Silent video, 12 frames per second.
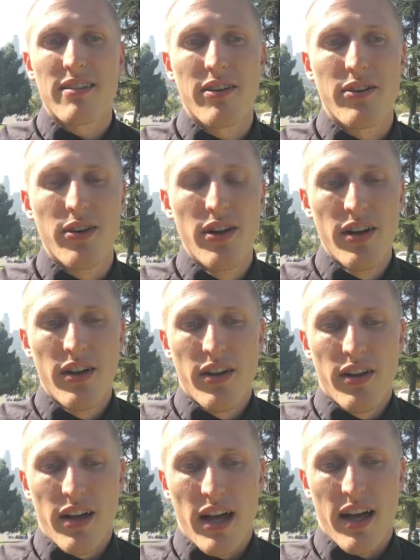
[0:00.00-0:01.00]
So
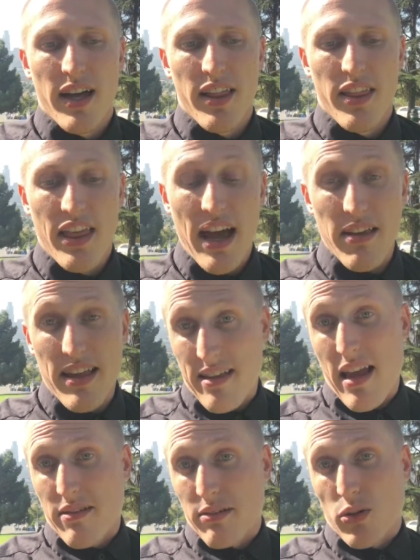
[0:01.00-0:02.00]

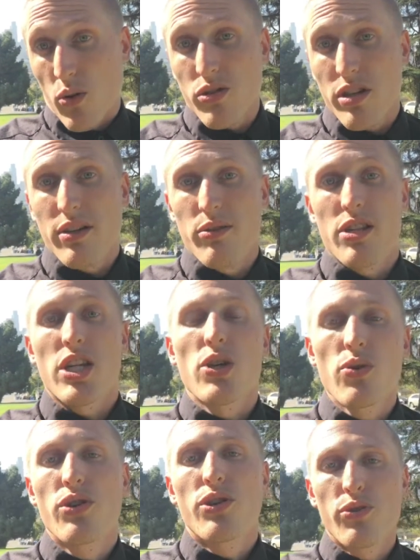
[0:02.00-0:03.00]
and goal setting was a
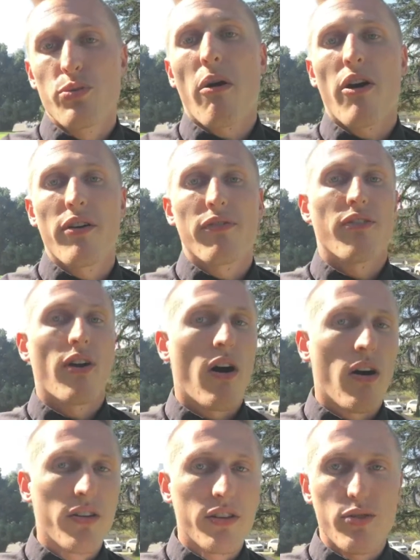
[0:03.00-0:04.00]
huge part for
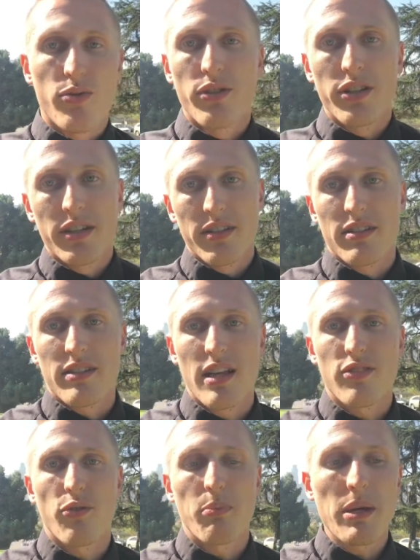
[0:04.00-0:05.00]
all these really
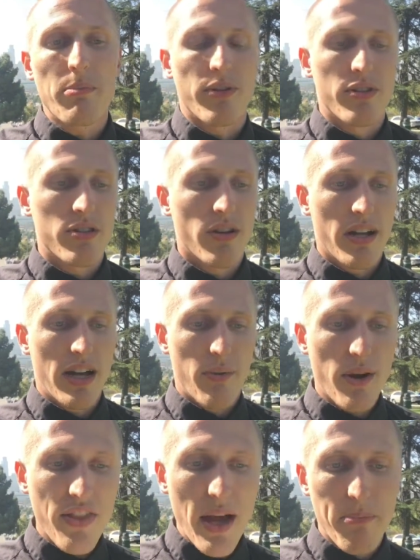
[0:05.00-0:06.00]
successful people. And so
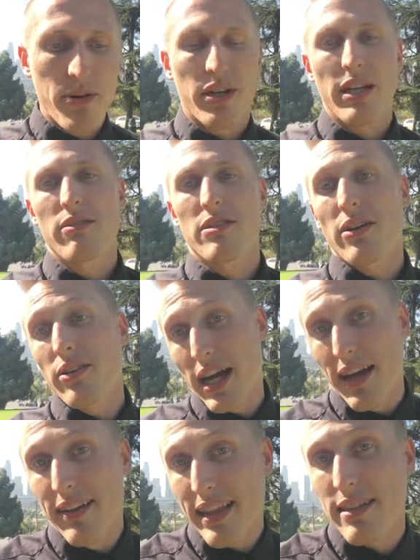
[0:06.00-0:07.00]
I read that book and I was like,
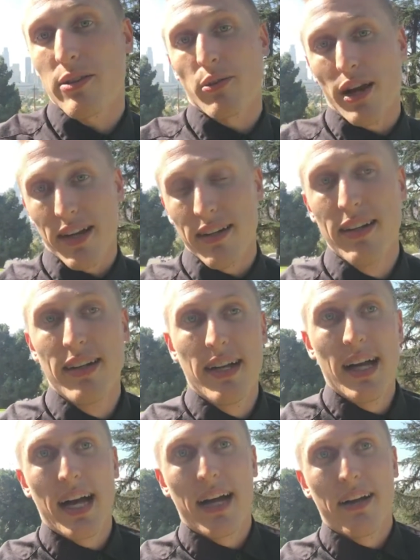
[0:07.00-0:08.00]
okay, that's great.
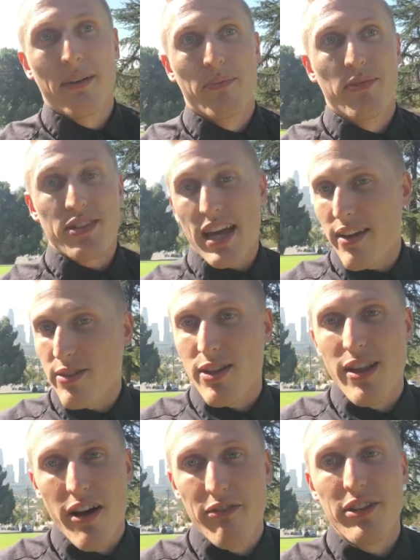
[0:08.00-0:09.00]

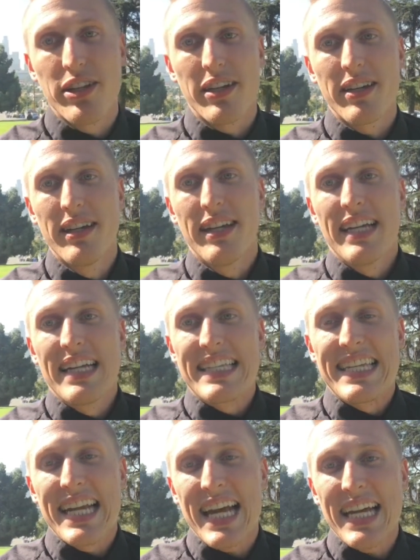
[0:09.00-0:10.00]
Sounds lovely.
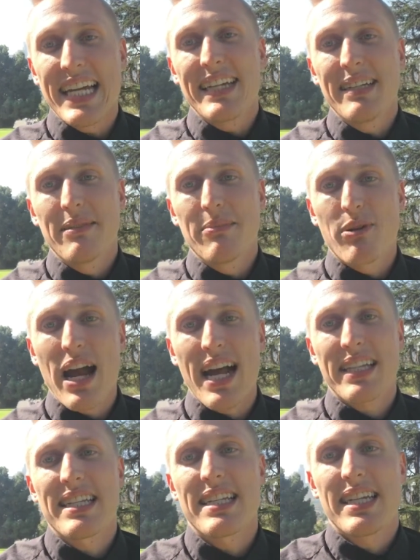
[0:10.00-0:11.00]
Did I
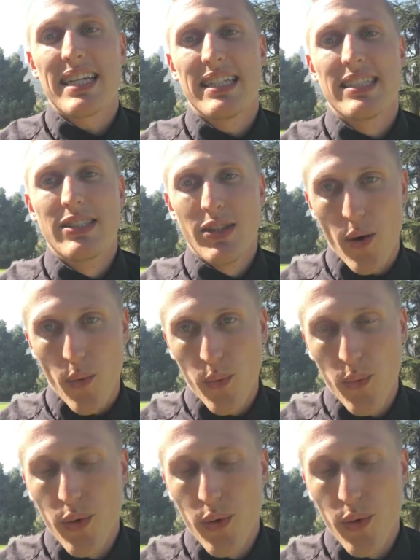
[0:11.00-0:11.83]
practice it? No.